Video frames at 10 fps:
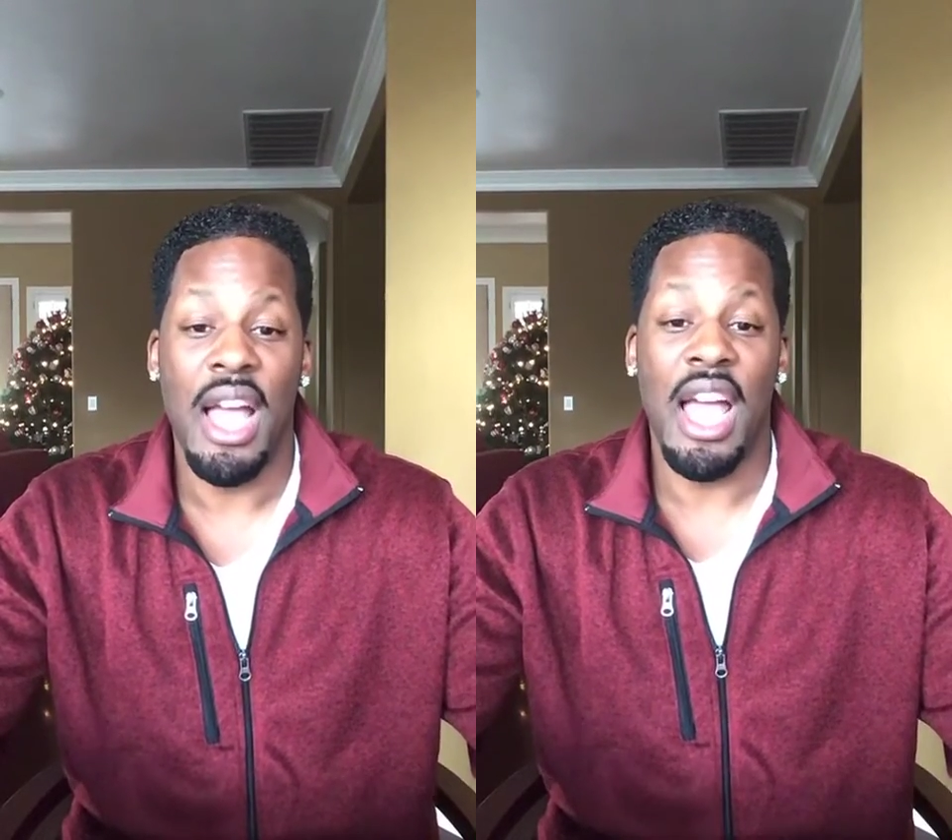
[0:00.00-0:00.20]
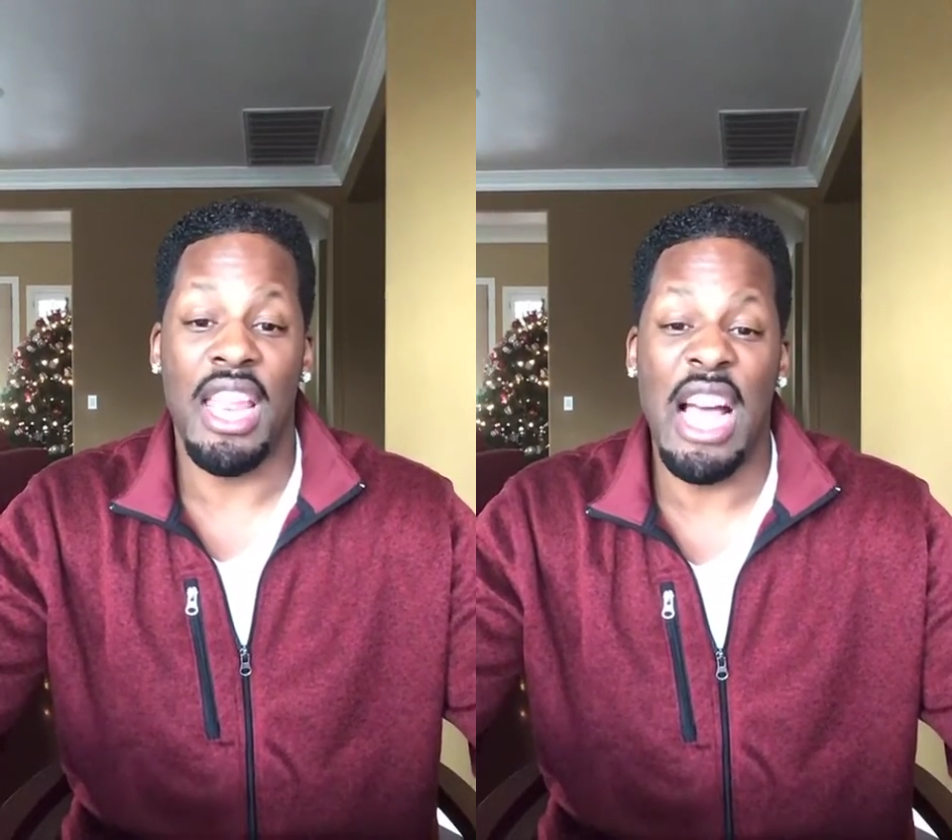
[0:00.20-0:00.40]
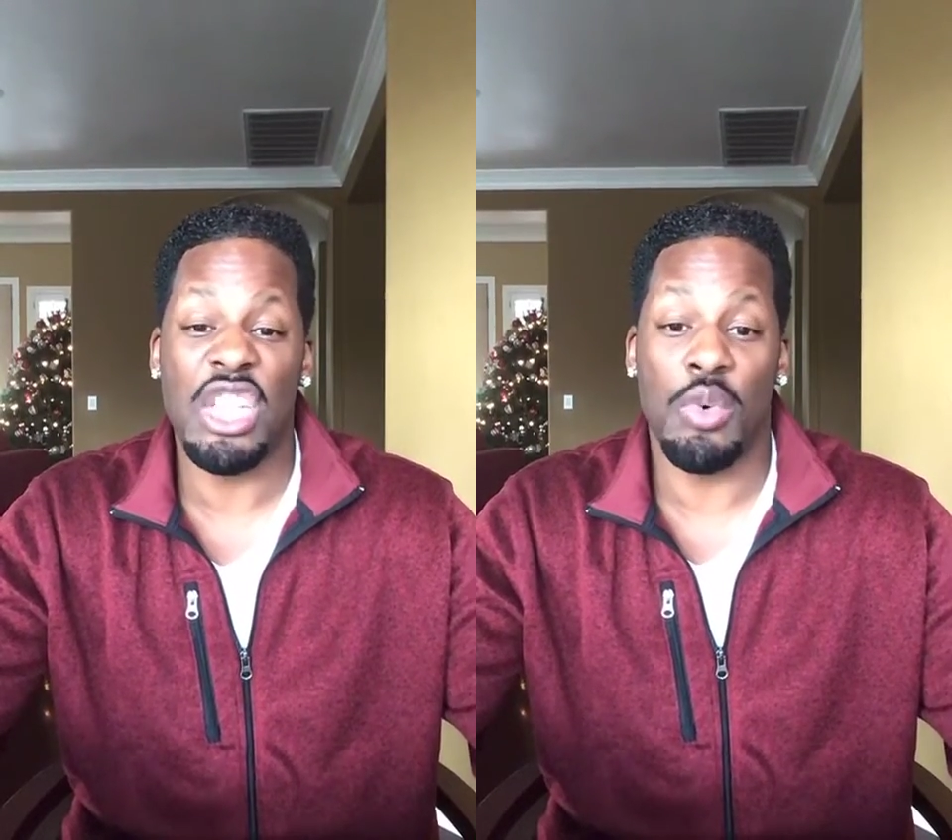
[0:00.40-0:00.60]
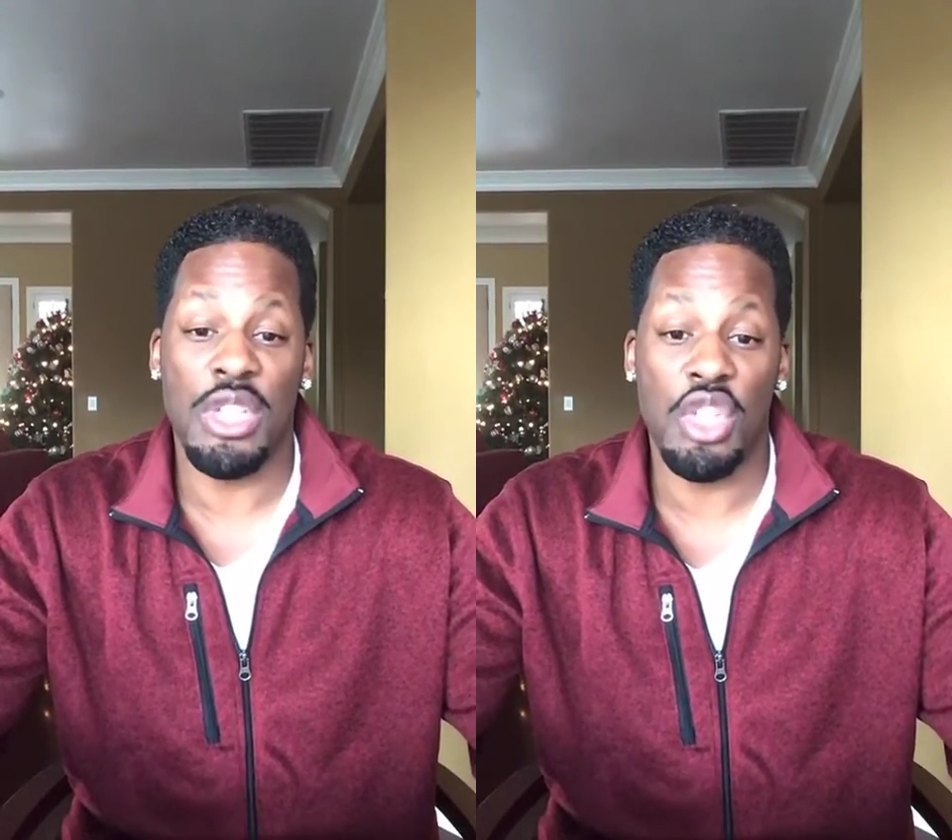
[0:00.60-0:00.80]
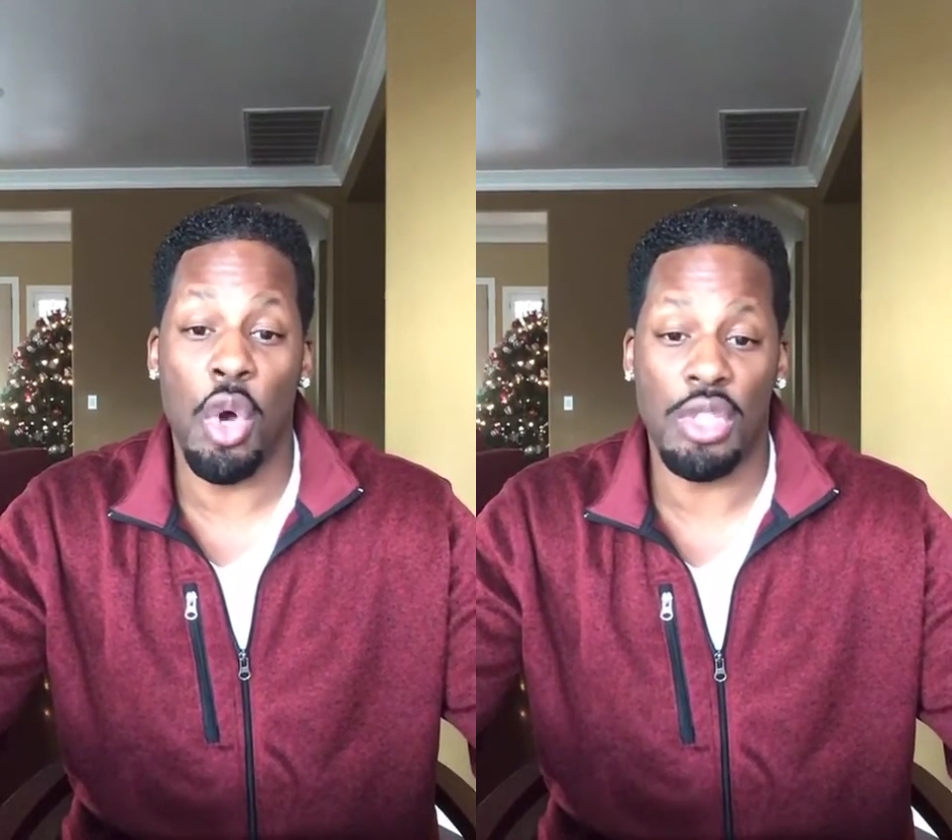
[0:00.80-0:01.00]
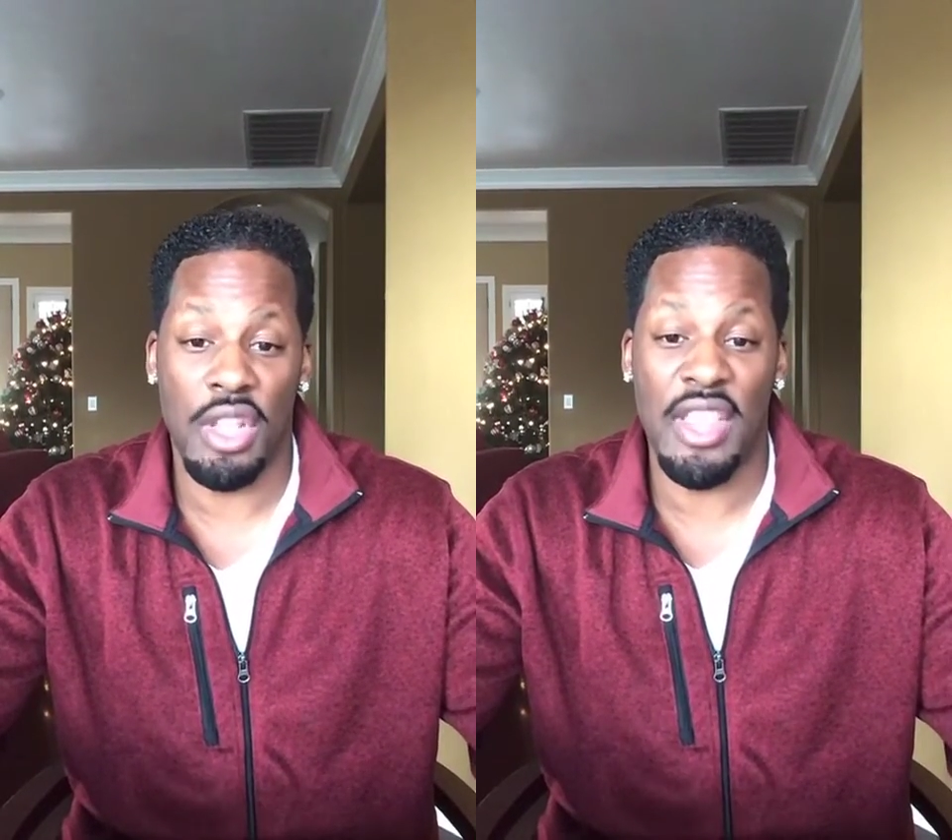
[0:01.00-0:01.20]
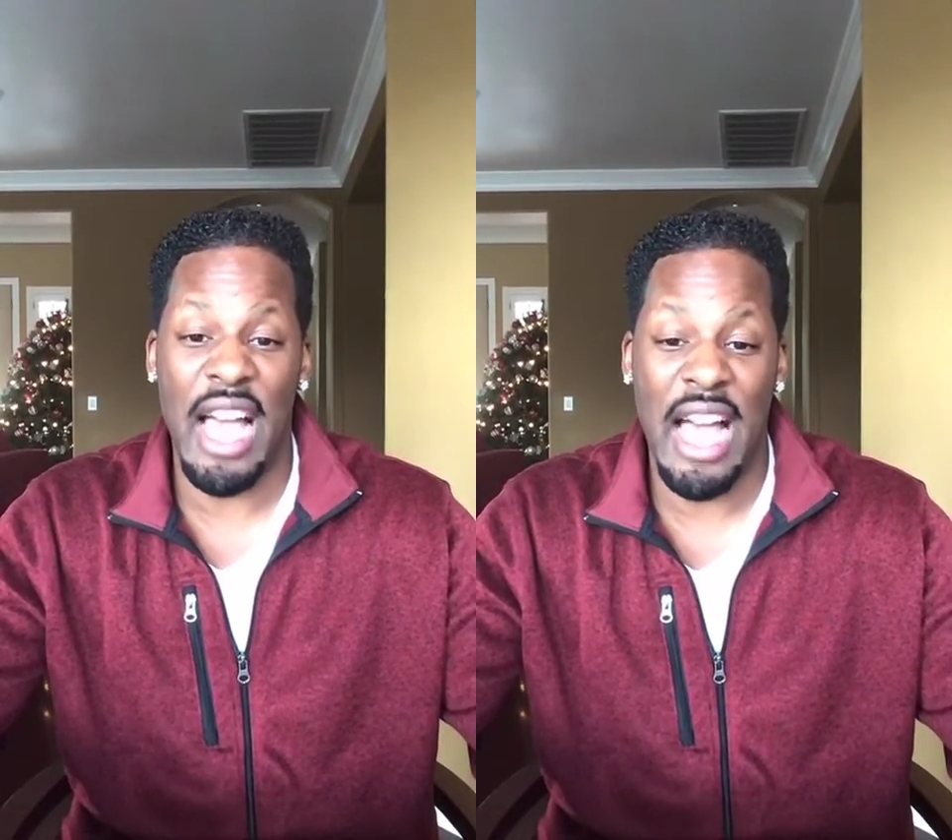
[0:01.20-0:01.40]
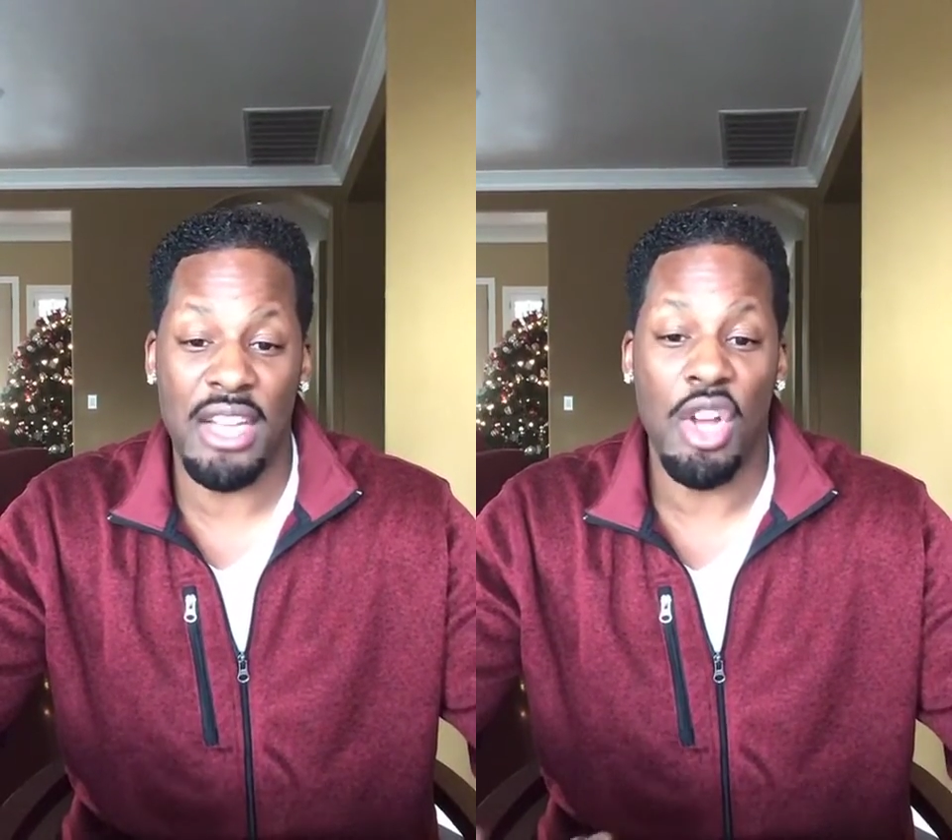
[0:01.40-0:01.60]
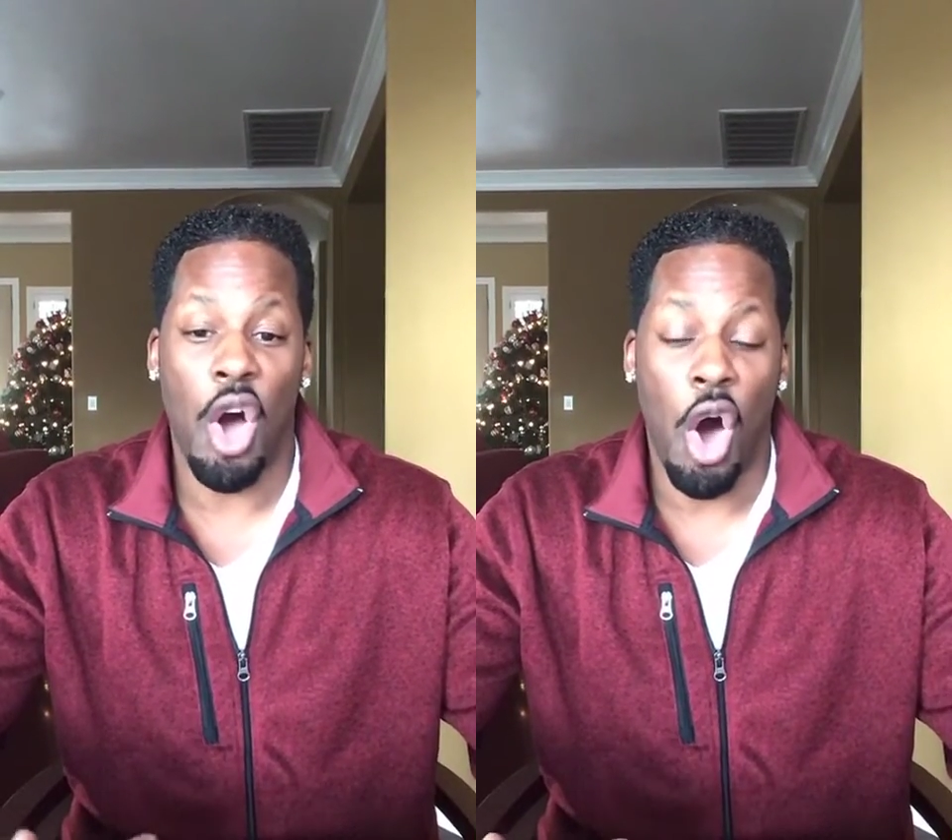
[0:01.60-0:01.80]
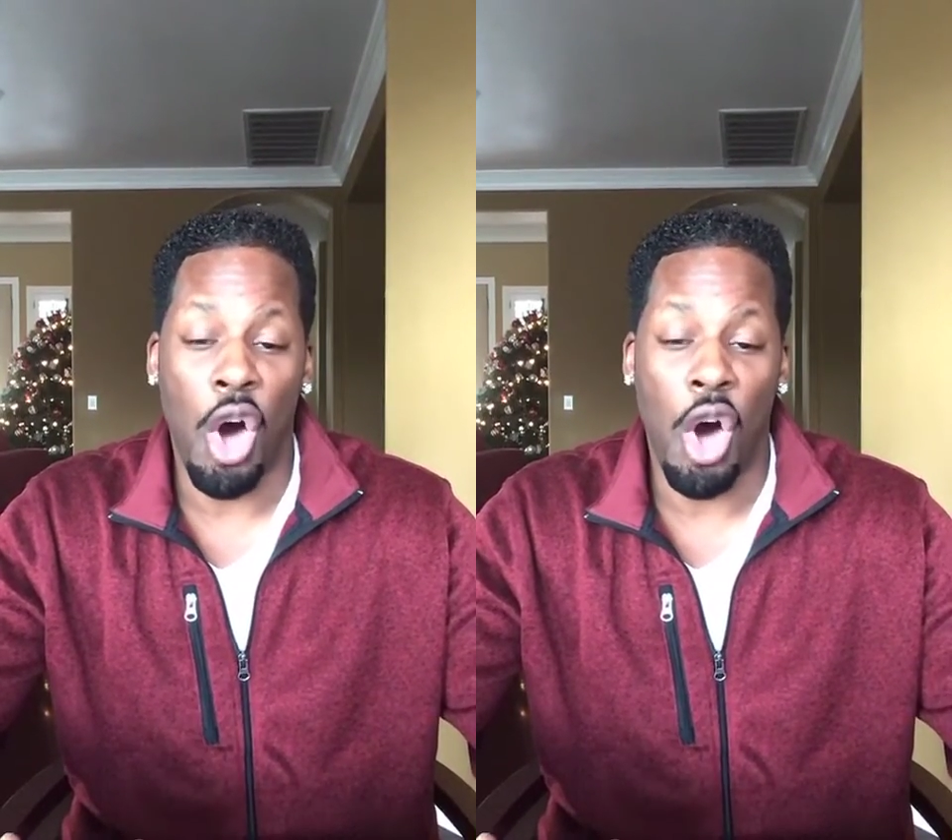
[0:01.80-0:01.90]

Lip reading: and as a result of that,